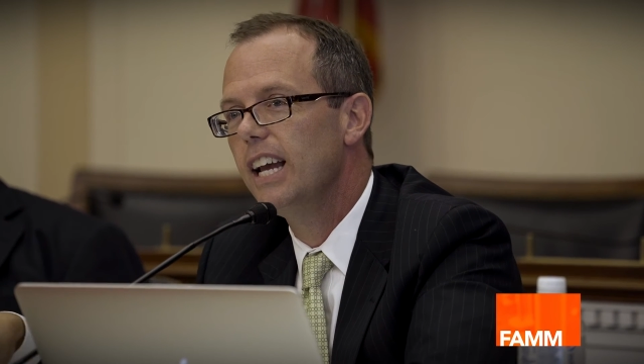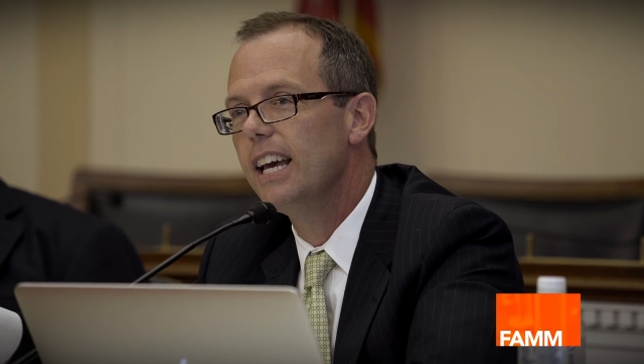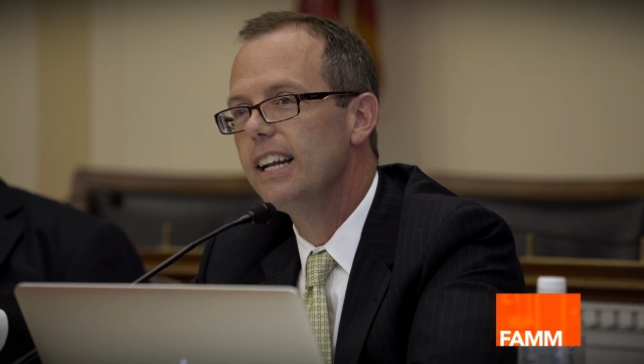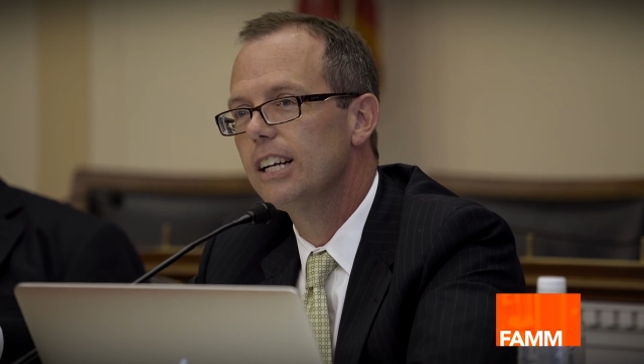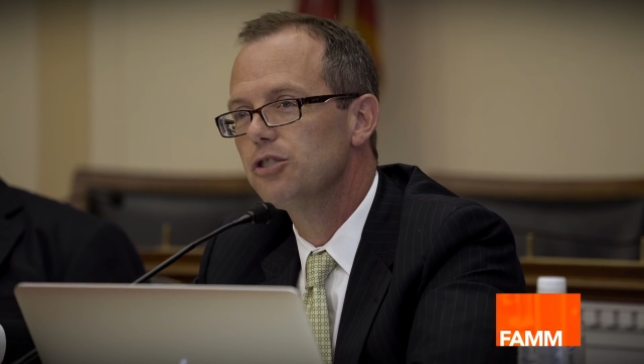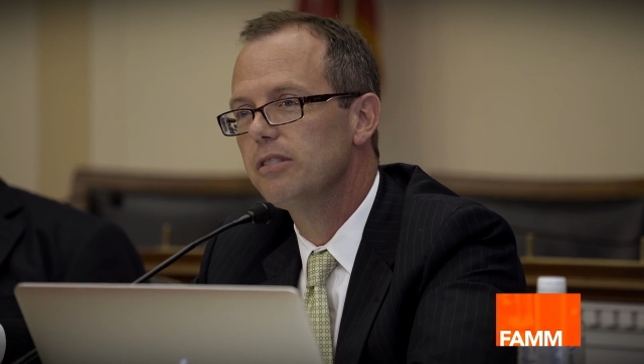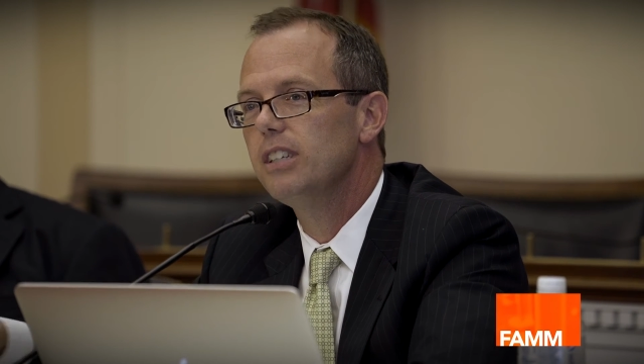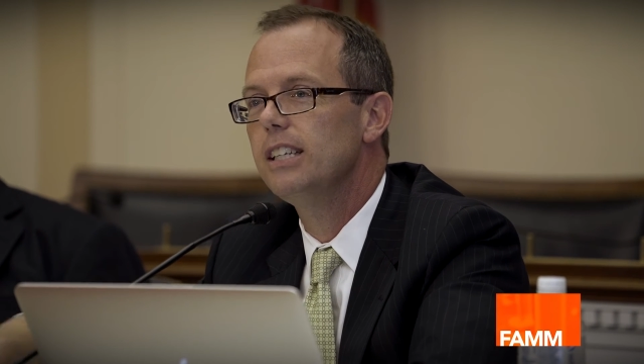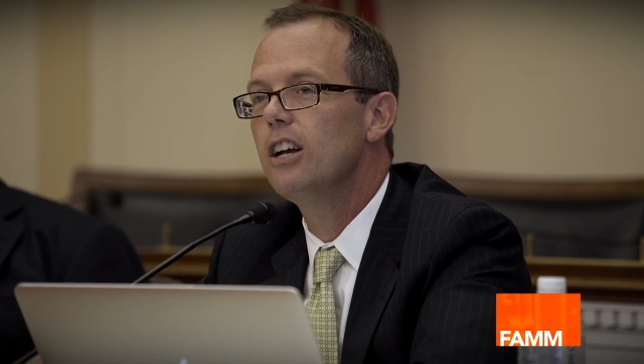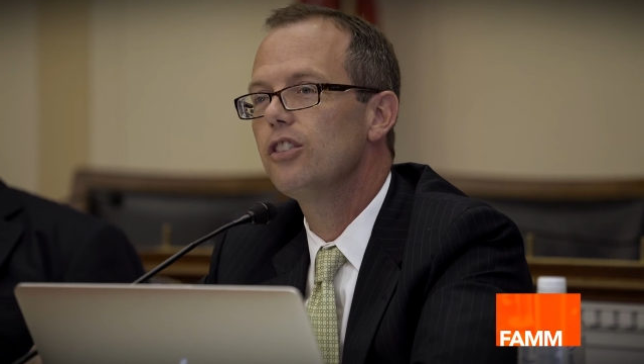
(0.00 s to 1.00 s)
had
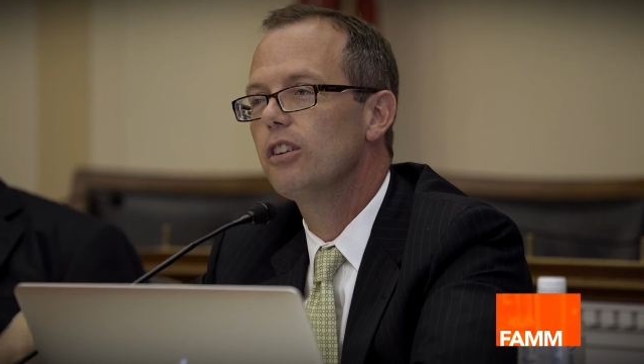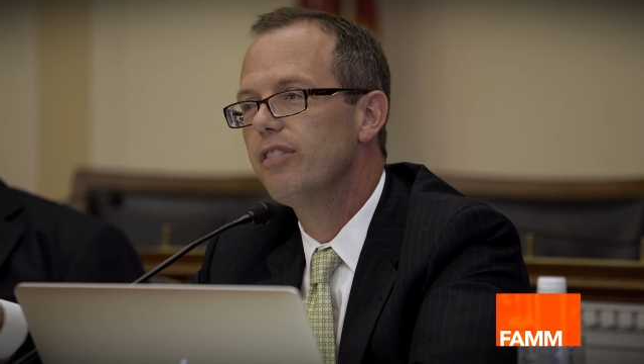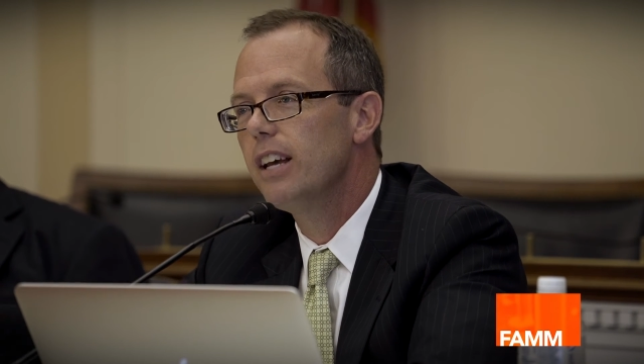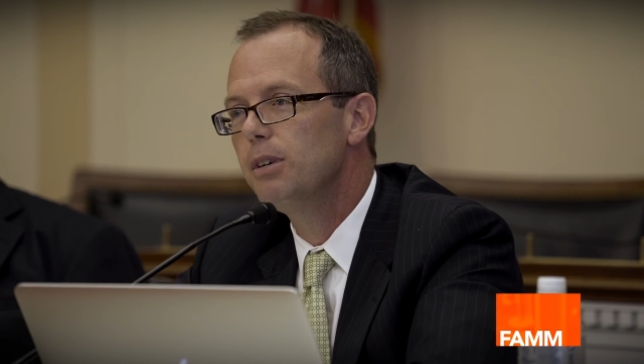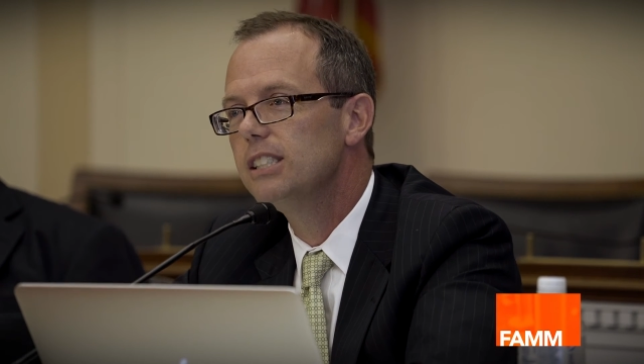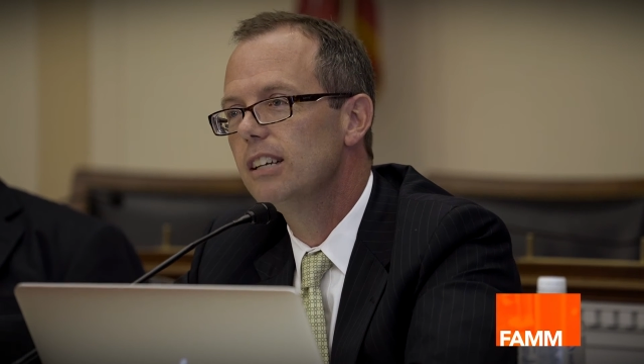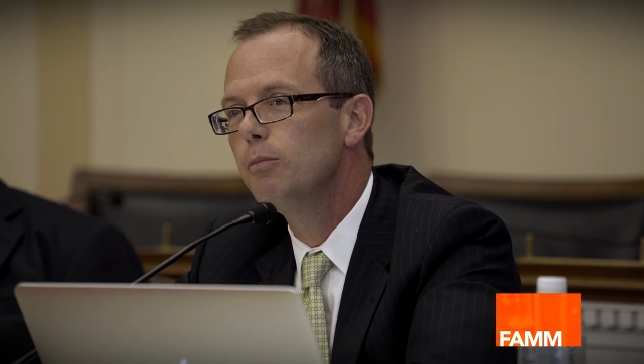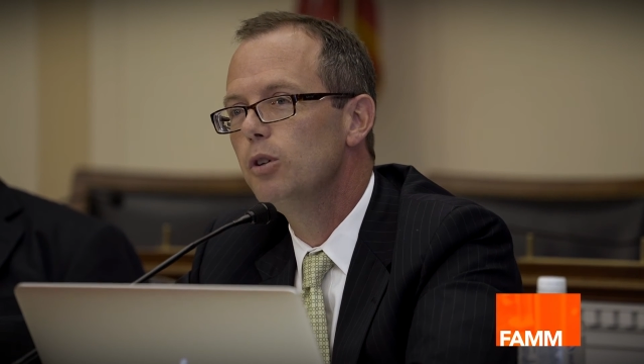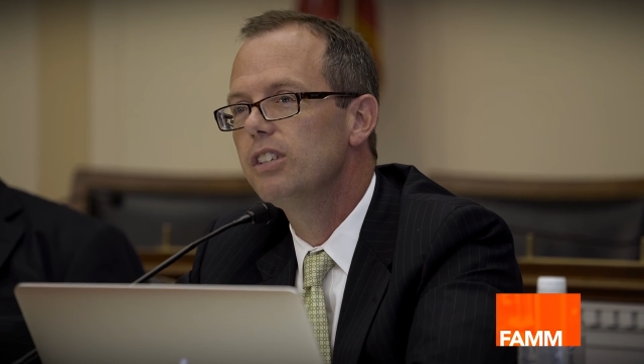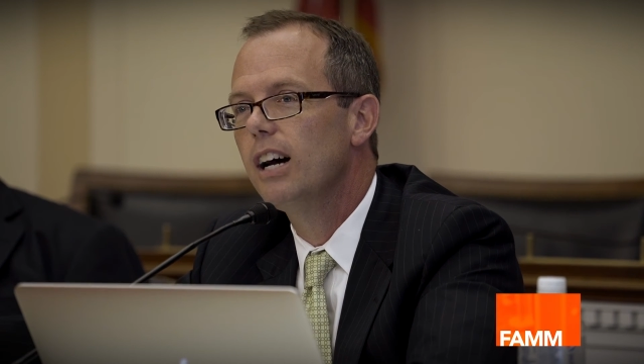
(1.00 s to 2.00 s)
atrophied, their families have
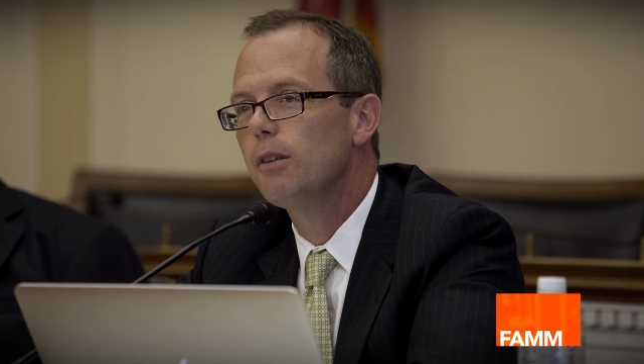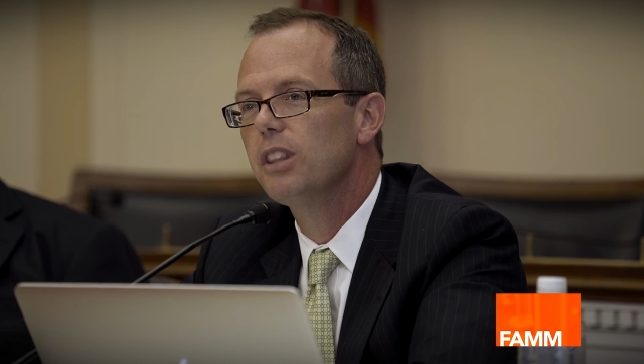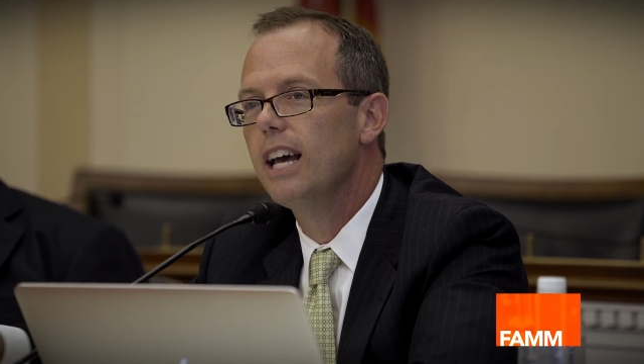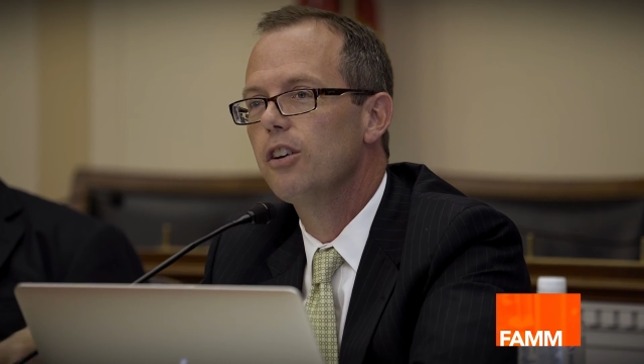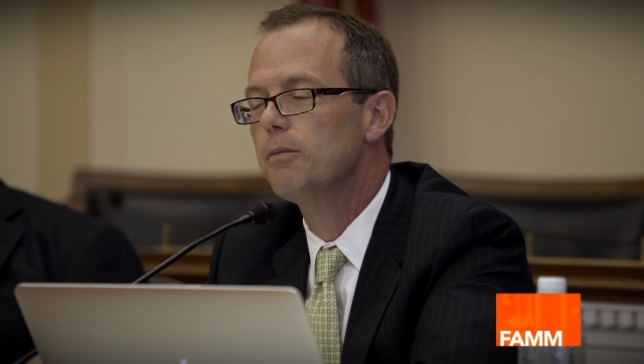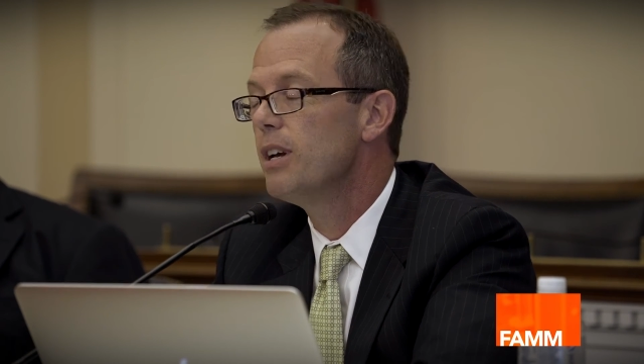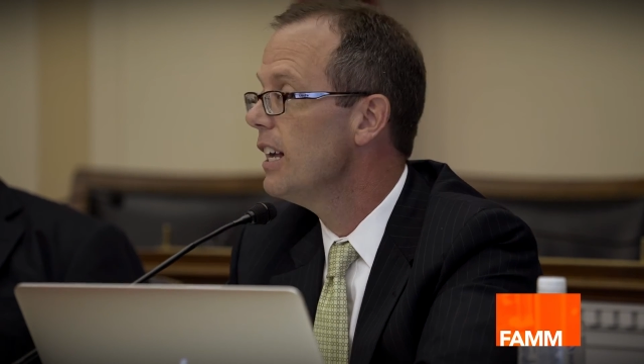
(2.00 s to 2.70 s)
moved on without them.